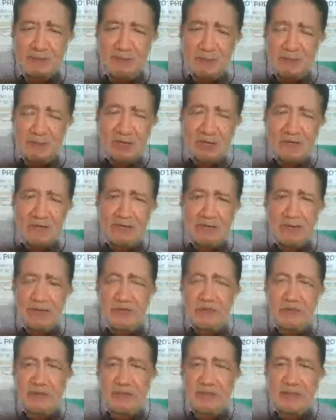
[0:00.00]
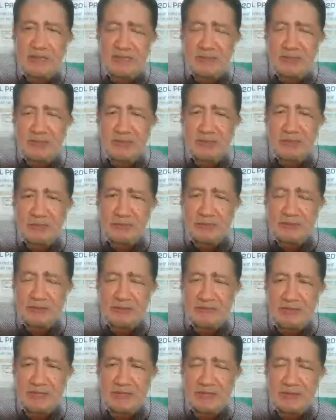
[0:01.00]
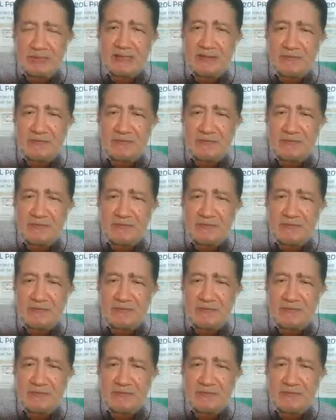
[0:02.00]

However, we are able to develop